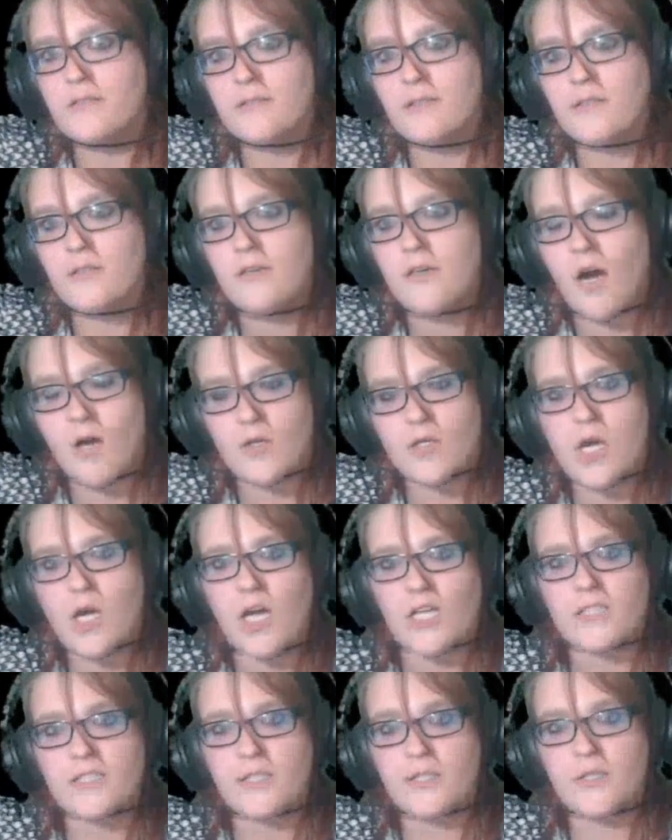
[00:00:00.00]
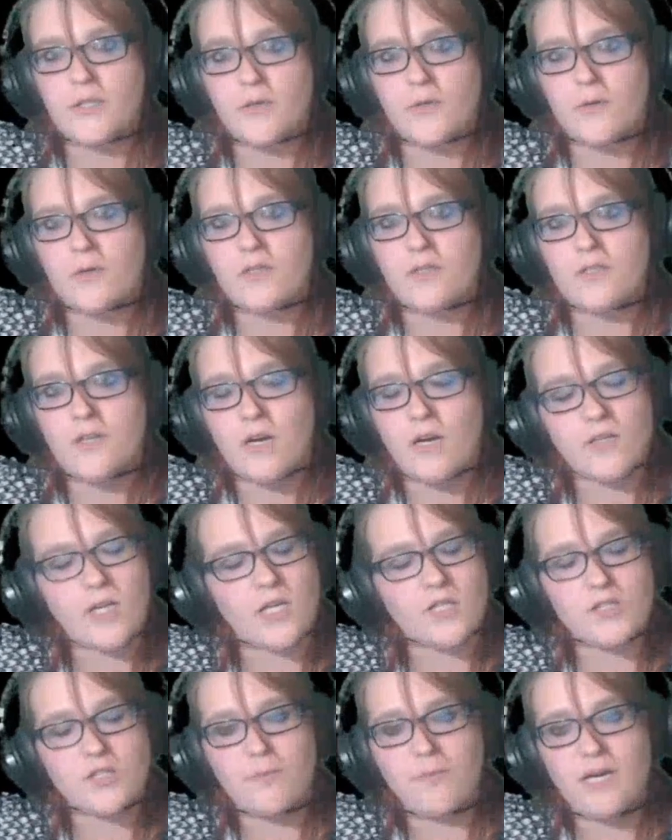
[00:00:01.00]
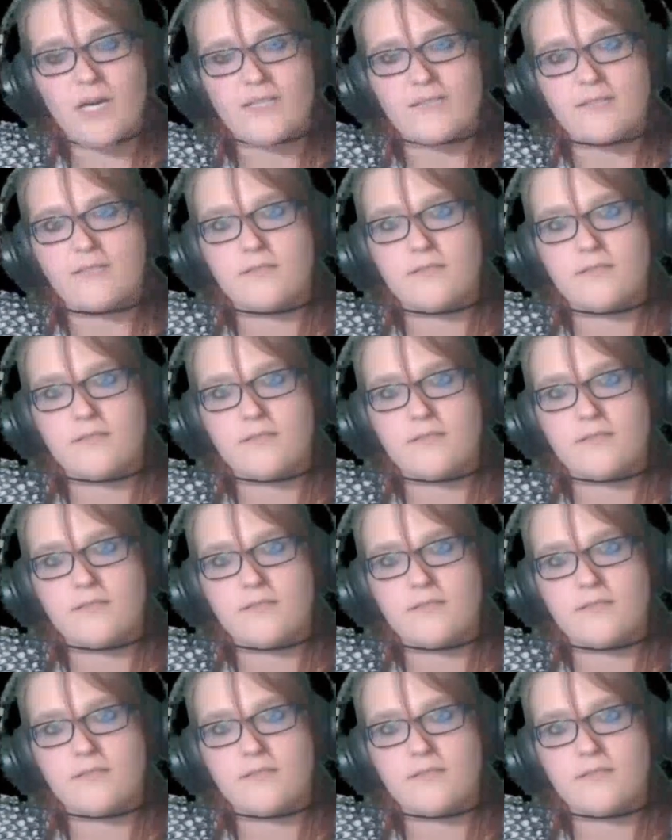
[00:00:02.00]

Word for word: I'll talk to you. I'll touch your butt.